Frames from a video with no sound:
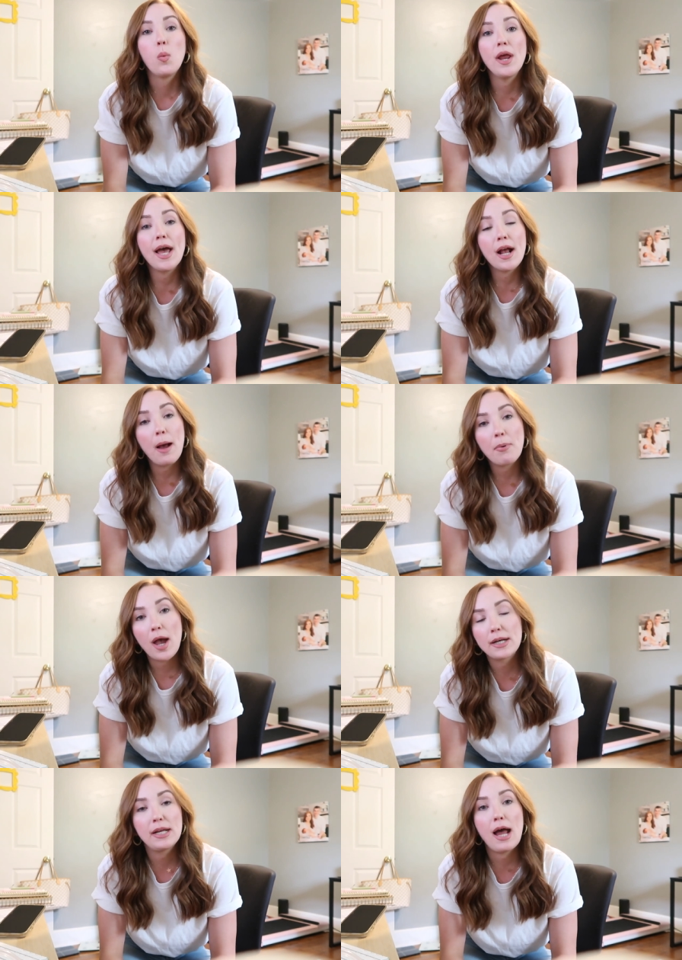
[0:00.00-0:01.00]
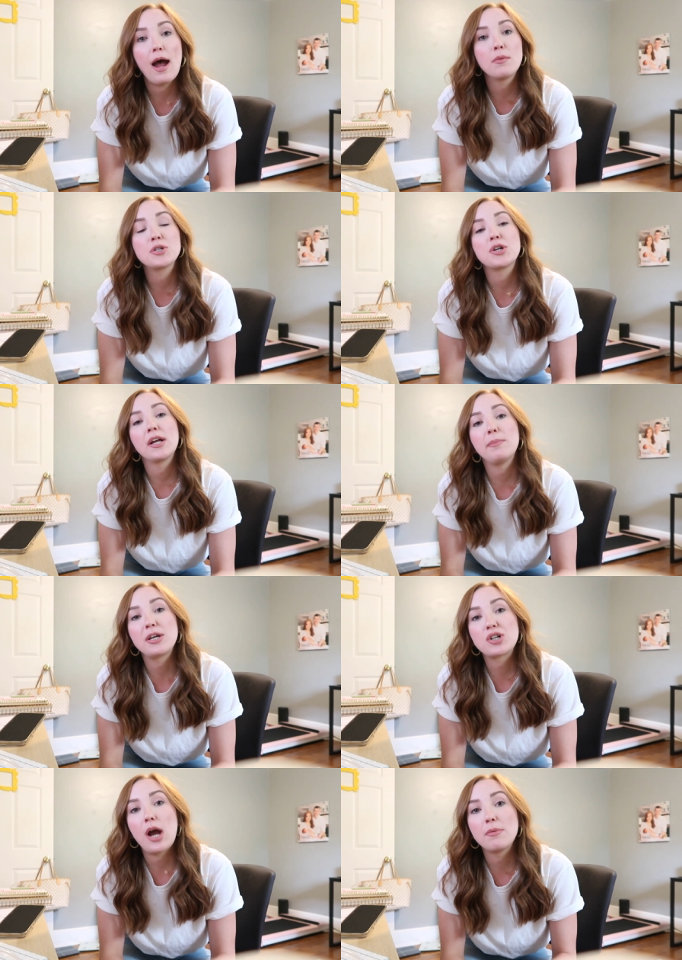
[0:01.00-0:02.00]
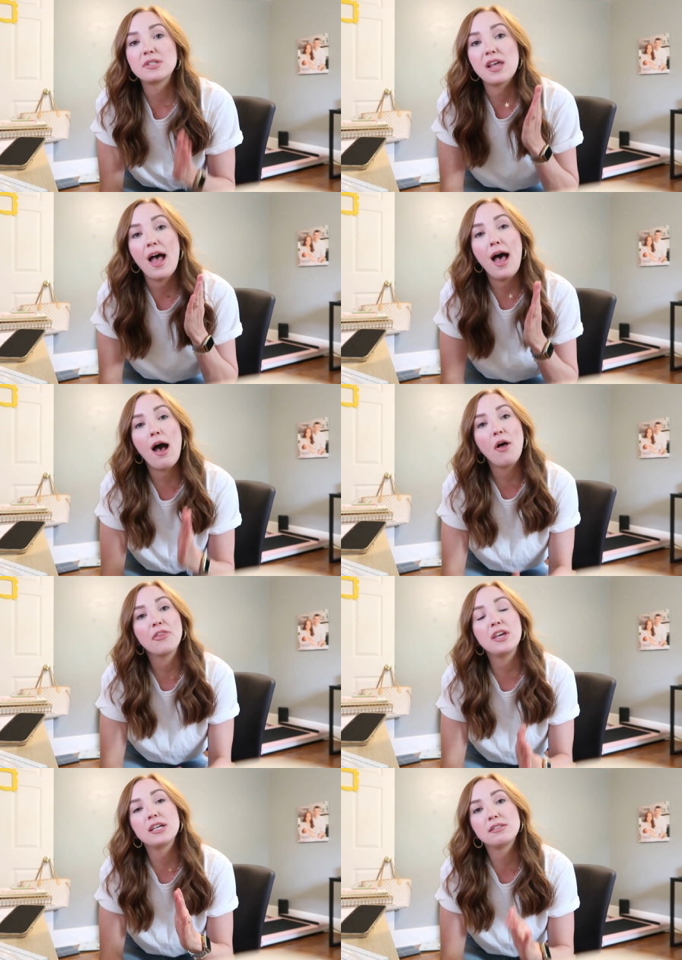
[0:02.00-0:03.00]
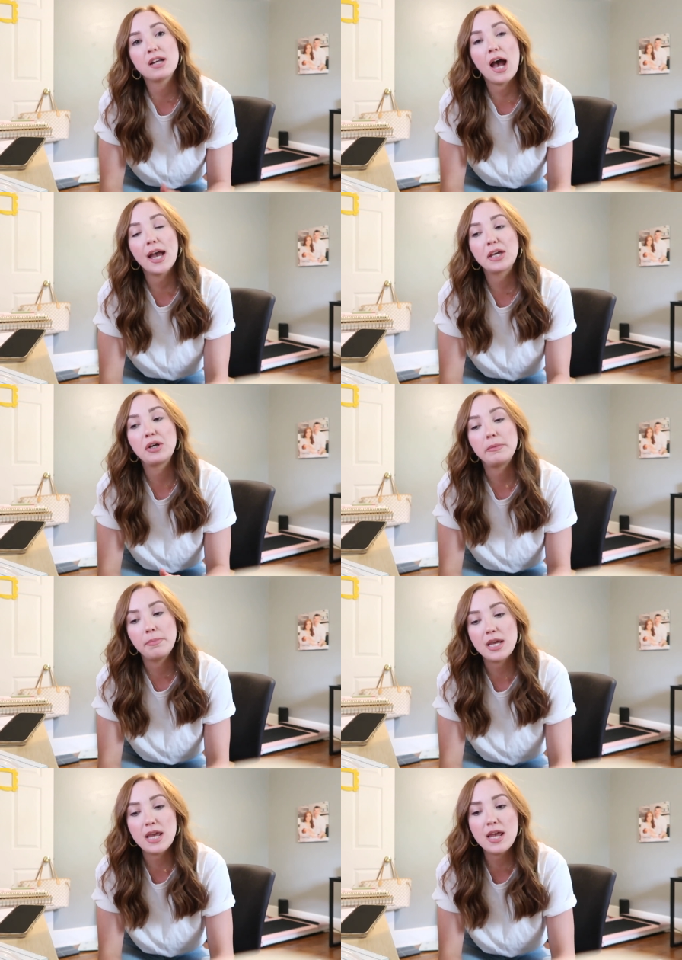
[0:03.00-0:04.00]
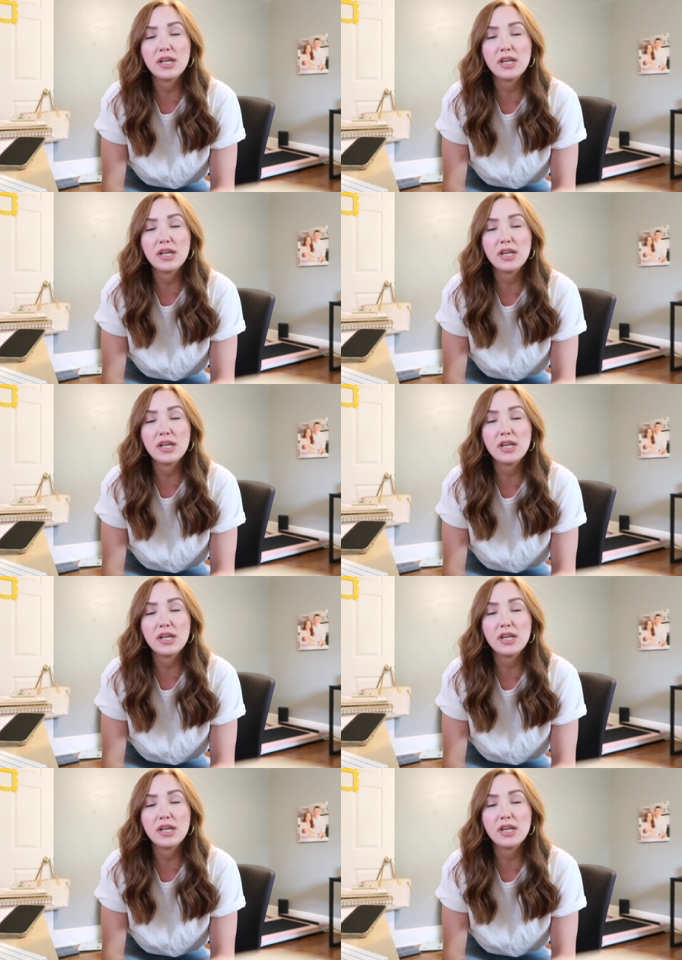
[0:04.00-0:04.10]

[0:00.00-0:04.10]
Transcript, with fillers: When I got pregnant, I was trying to make sure I was the healthiest I could be.